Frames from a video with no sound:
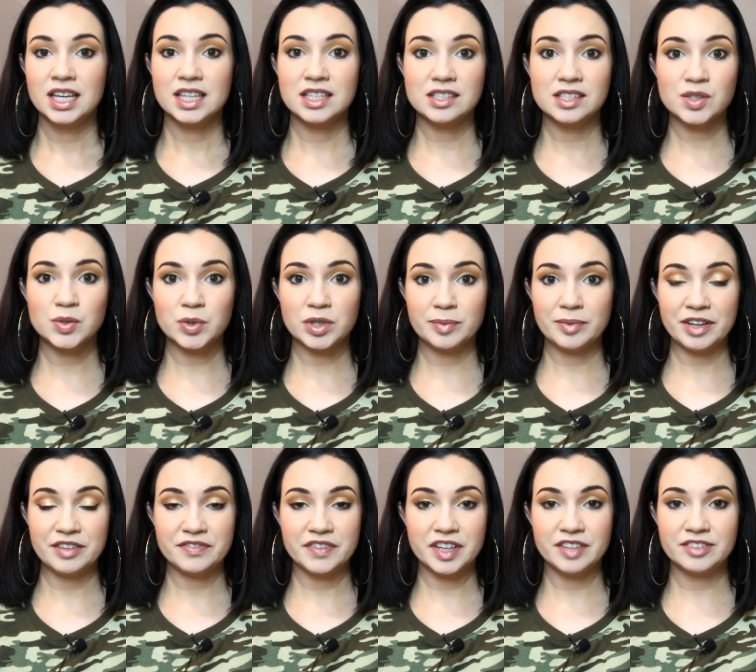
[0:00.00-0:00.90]
This is one of
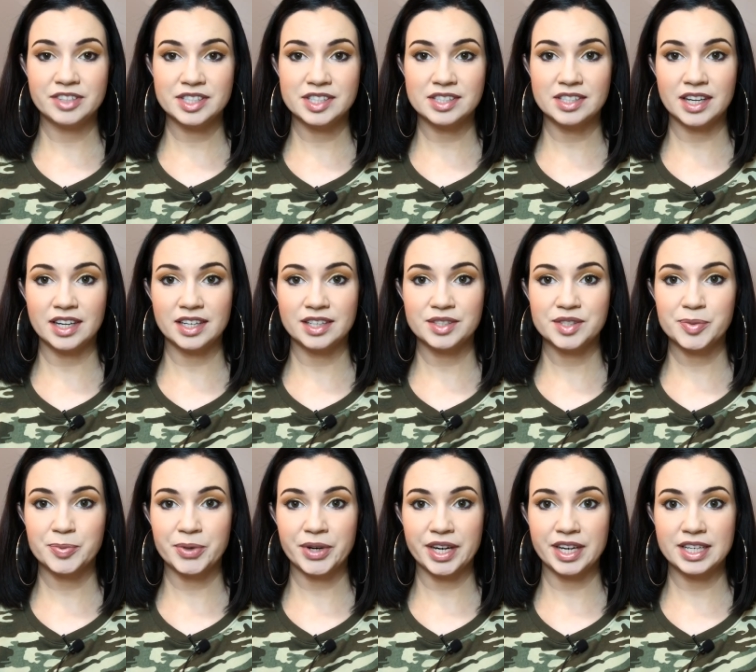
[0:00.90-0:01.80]
my favorite setting
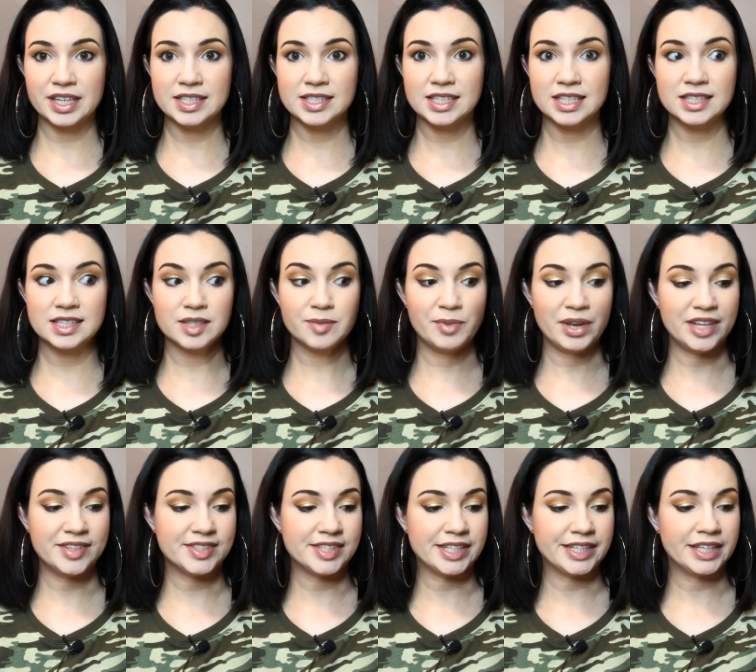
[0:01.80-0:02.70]
sprays. It's
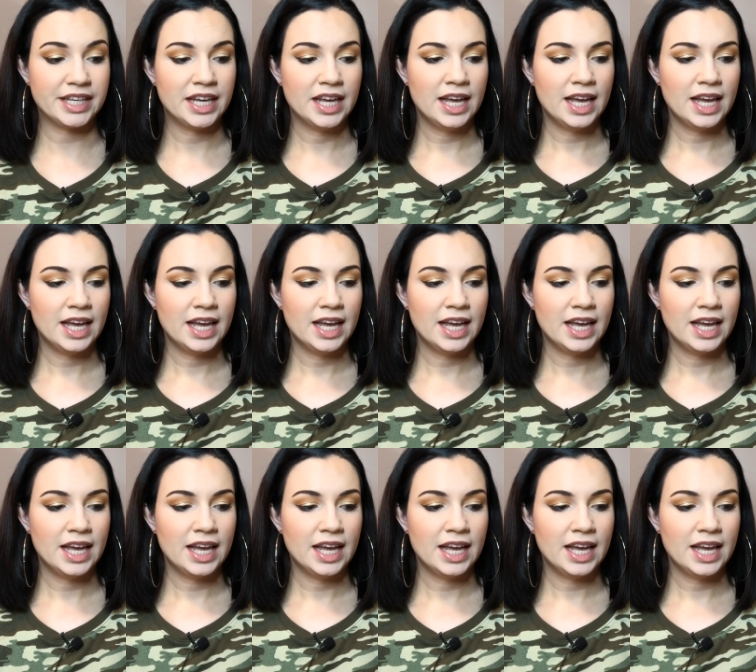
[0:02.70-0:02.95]
amazing.